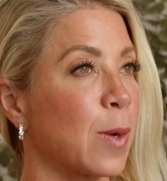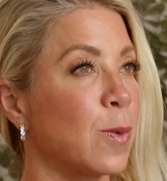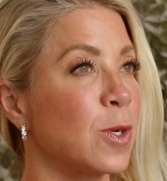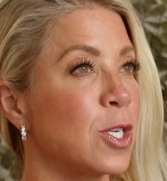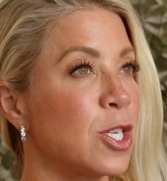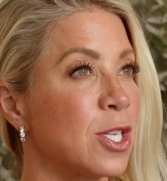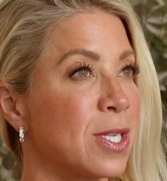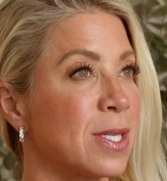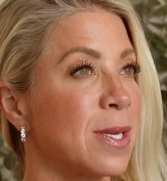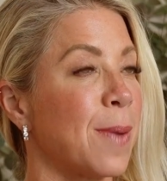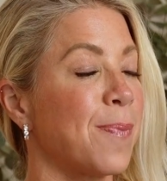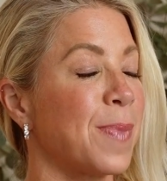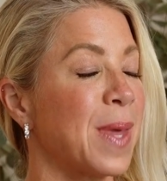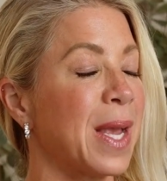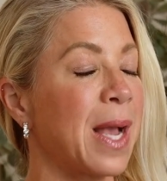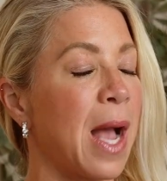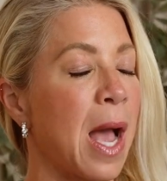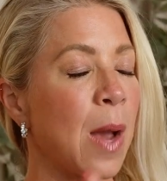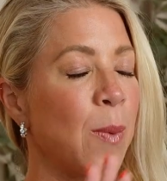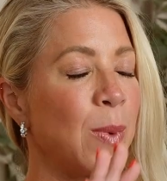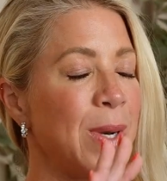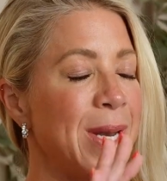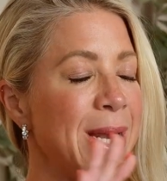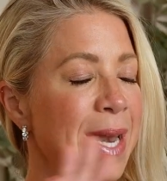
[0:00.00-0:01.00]
which is something
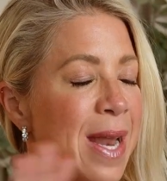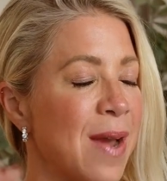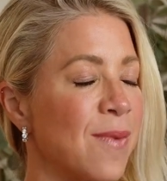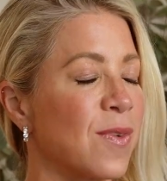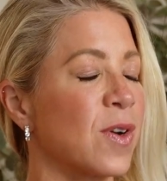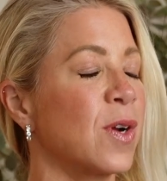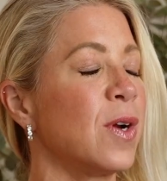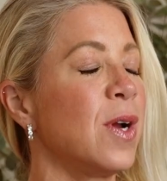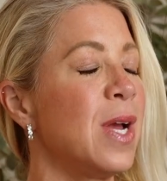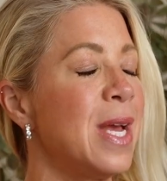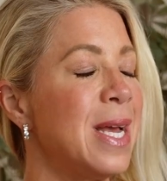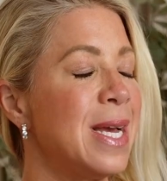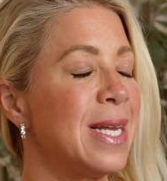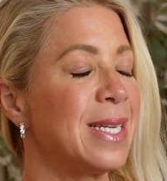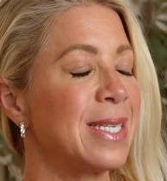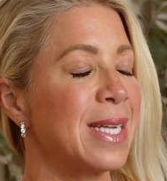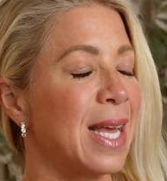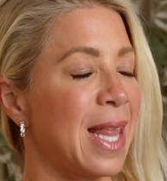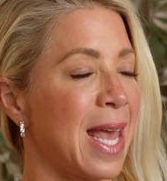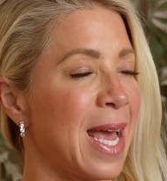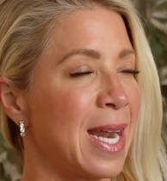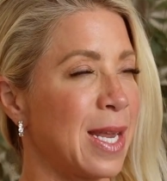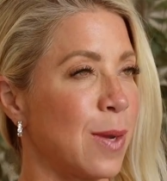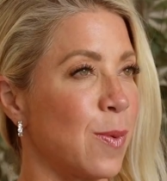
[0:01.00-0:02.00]
I would never tell
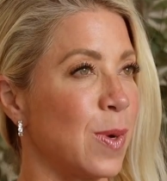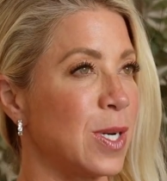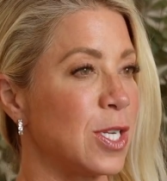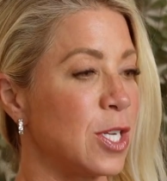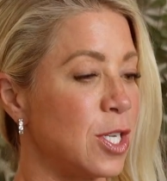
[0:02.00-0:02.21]
anyone to